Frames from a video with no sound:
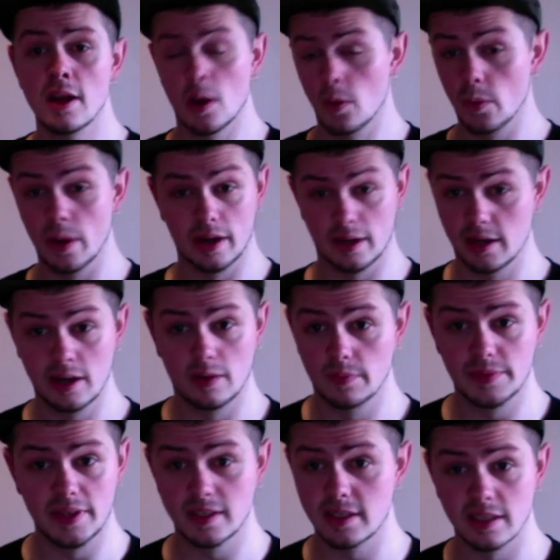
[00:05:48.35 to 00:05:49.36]
whether, you know,
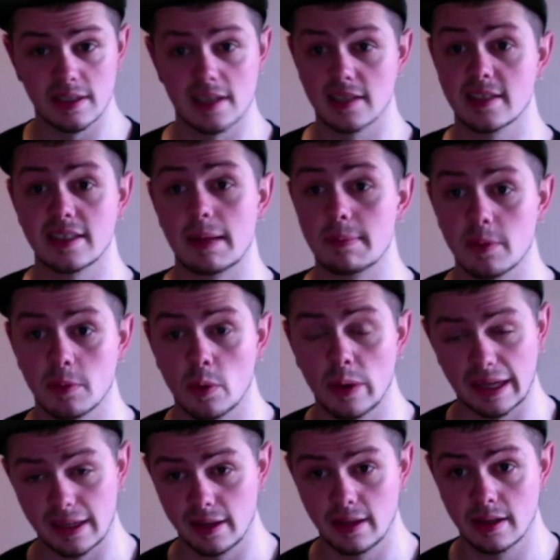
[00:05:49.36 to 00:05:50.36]
these things get snapped up
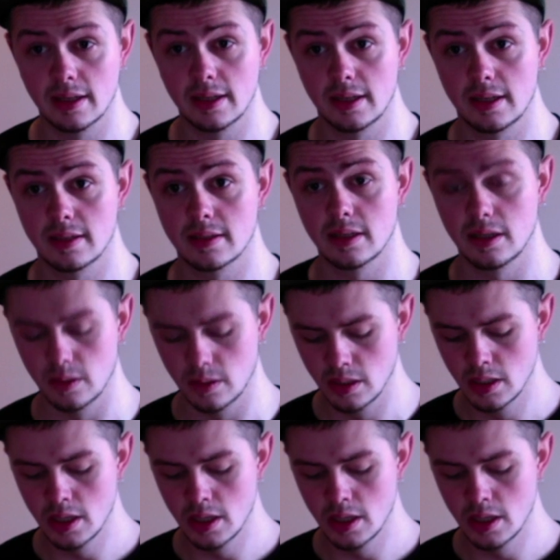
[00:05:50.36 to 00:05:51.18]
quickly. So,